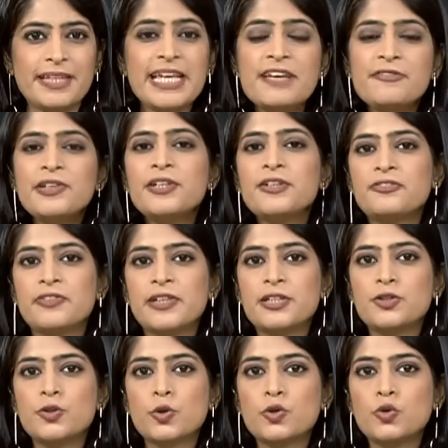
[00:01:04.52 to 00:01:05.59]
even if
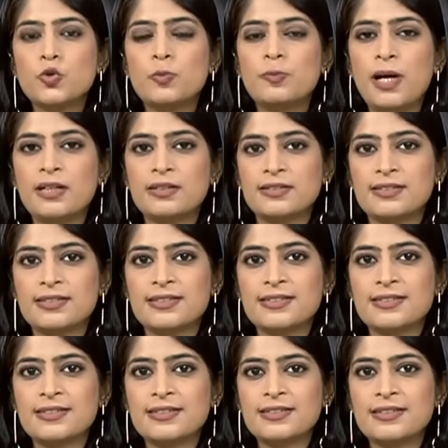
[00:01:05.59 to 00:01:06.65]
it took two
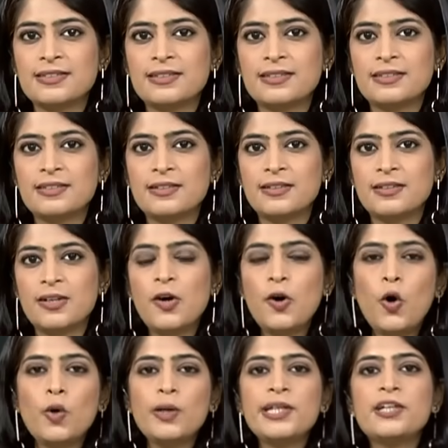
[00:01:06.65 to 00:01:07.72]
months.
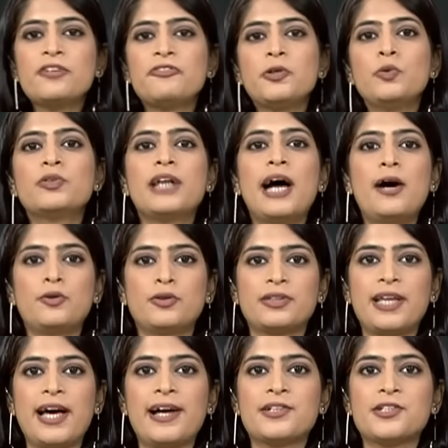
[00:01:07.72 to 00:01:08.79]
Only a few
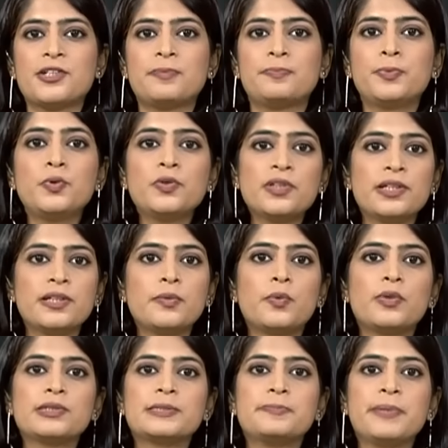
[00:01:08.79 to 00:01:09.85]
doubt that Putin
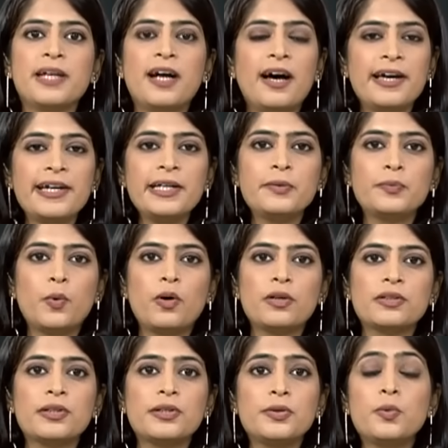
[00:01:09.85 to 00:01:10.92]
was behind
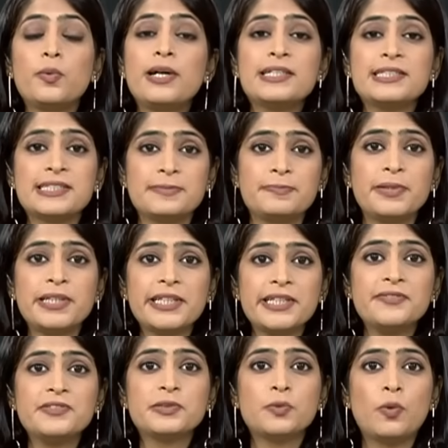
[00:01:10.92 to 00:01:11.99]
what the US
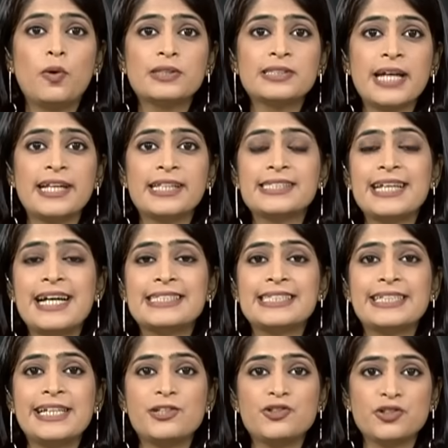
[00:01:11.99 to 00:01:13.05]
believes was an
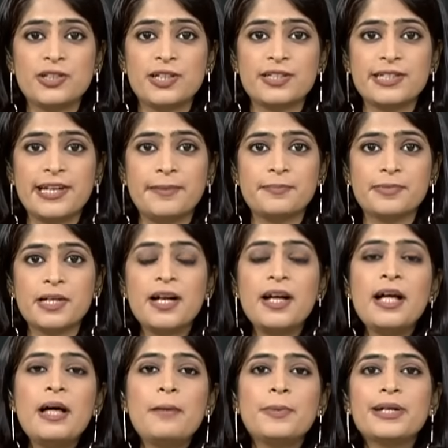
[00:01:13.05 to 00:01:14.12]
assassination attempt.
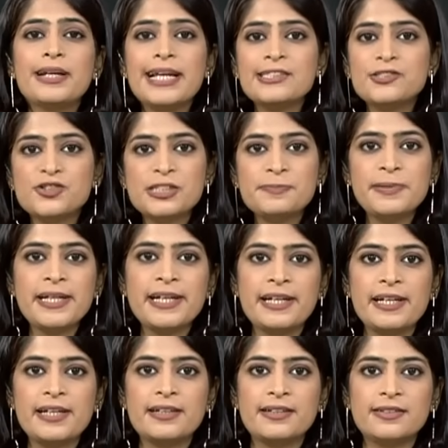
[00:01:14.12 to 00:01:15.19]
But let's just be
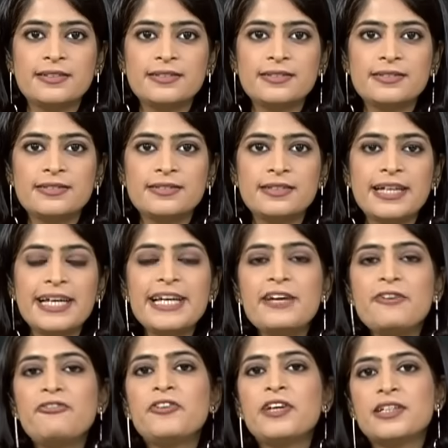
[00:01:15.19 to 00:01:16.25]
clear
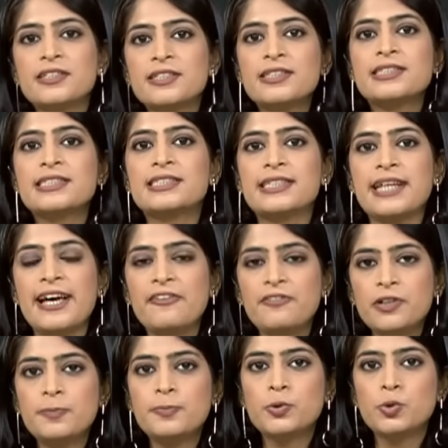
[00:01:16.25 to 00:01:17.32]
if it is ever